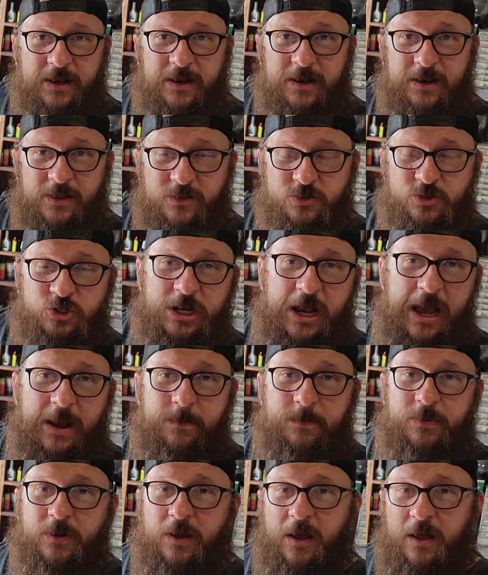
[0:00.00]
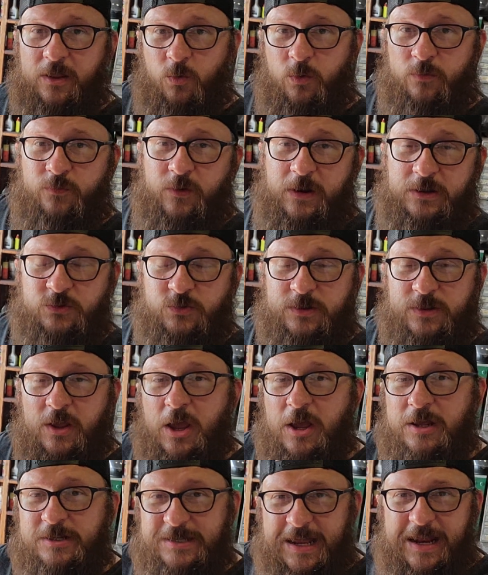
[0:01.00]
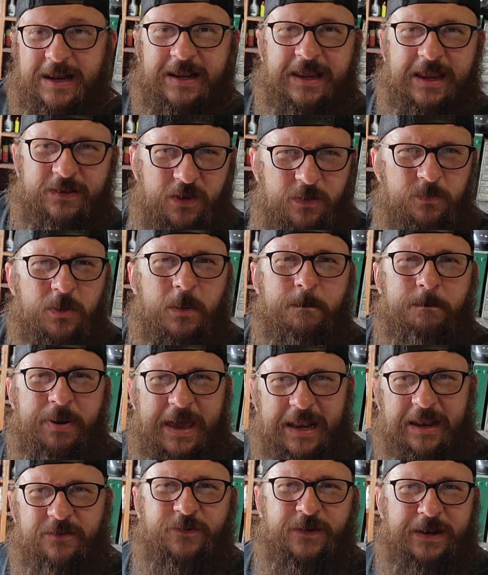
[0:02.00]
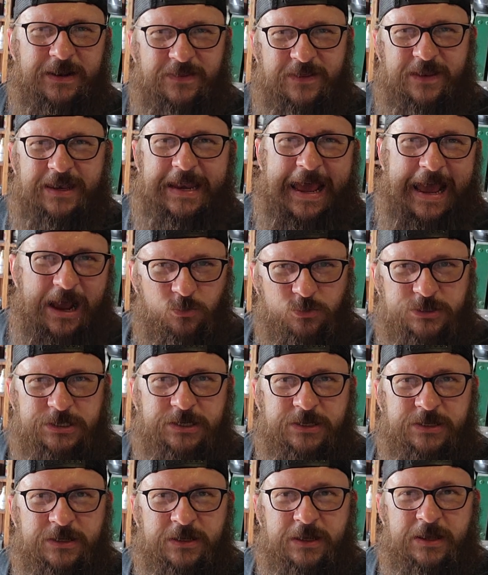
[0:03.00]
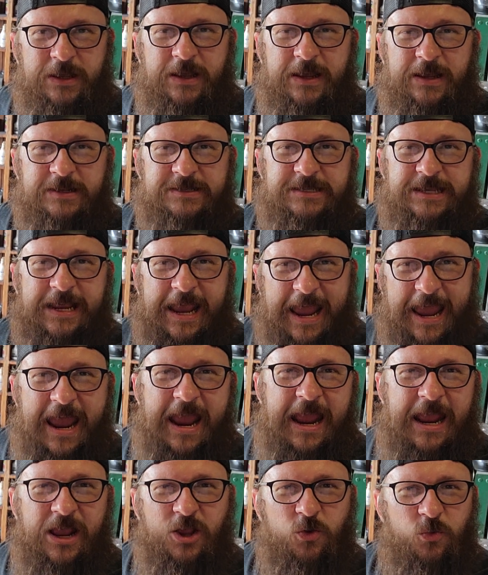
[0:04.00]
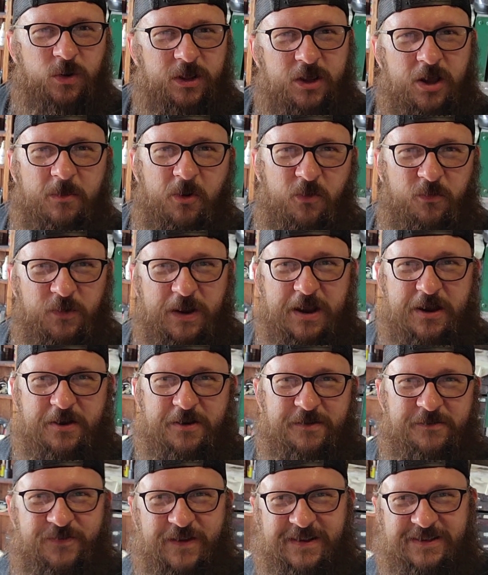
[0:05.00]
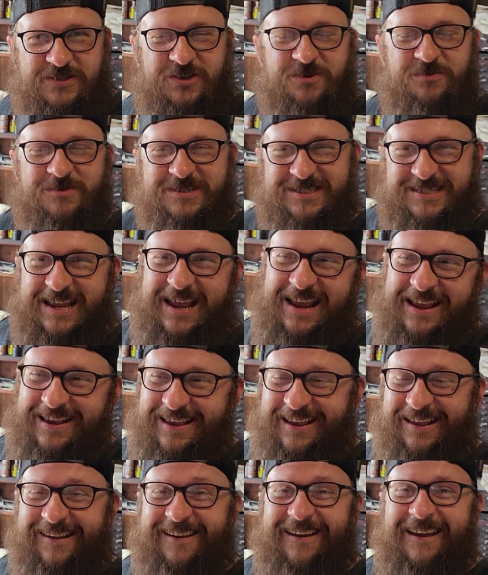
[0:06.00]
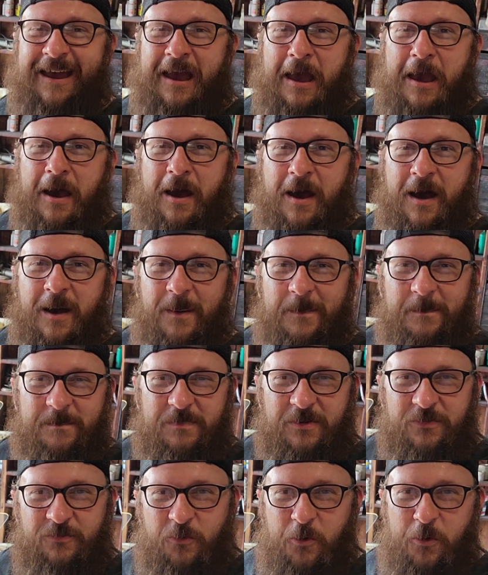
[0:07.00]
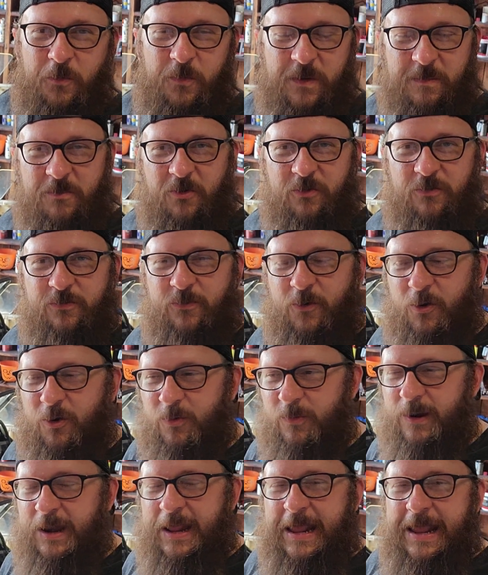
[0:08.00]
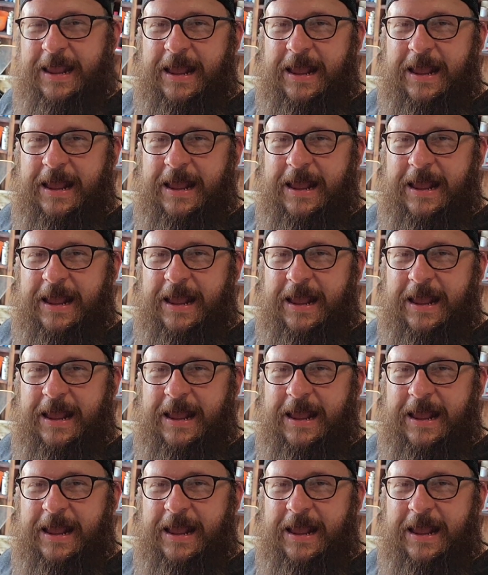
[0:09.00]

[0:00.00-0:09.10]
at another shop that we're friends with, decided to give him the benefit of the doubt and say, hey, you want to come over here and fix your mistake before we move forward.